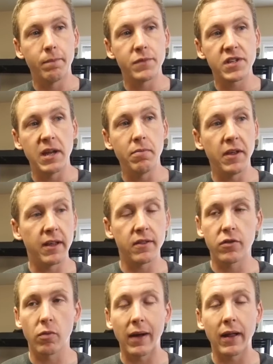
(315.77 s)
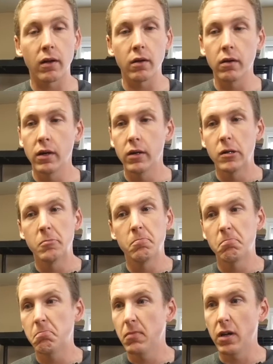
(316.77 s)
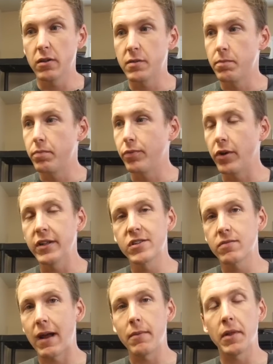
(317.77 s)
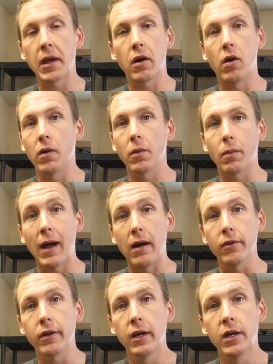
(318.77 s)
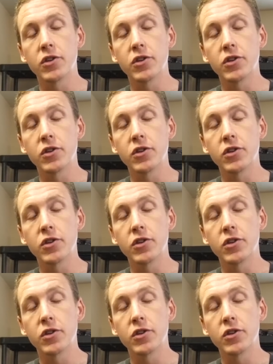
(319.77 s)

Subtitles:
Same thing at the derailleur. You know, it's pretty SRAM-like all around.